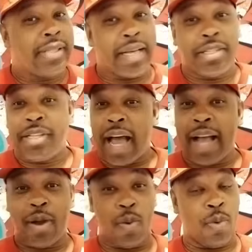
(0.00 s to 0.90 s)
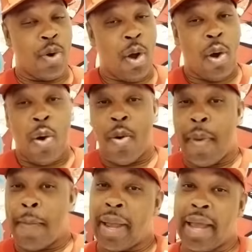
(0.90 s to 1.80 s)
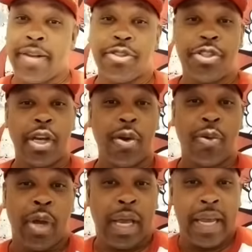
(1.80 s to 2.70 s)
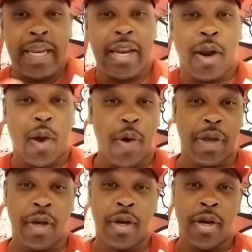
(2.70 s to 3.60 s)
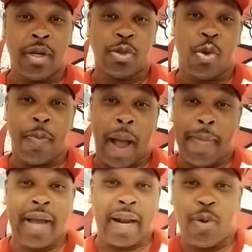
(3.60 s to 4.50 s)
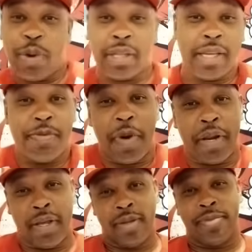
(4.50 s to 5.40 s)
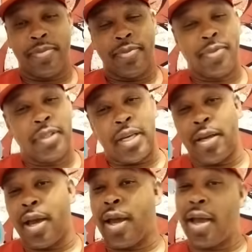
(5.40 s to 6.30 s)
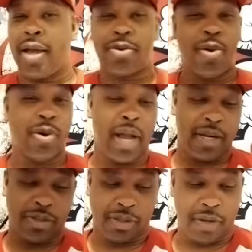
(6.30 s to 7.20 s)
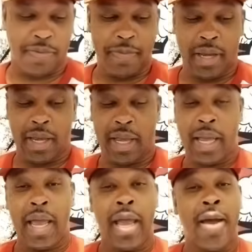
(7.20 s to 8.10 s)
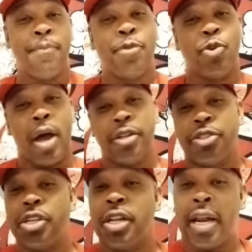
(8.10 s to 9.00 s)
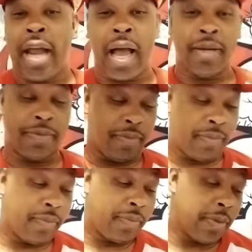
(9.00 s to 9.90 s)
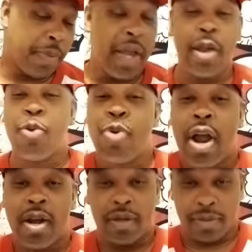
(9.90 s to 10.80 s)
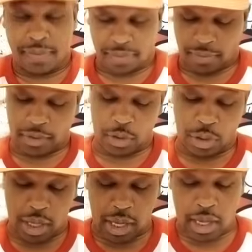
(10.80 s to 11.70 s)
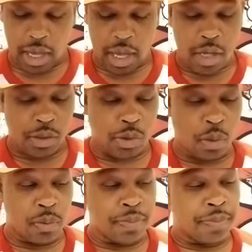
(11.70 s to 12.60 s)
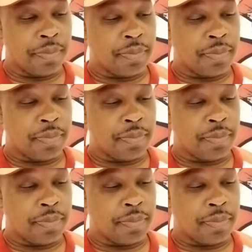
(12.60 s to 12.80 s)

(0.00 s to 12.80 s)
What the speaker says: That's just how it go. Or my man in jail, he need a lawyer. So mama got to go get this money. Yeah, it's all kind of stuff. So I done seen a lot. Being around. You dig? So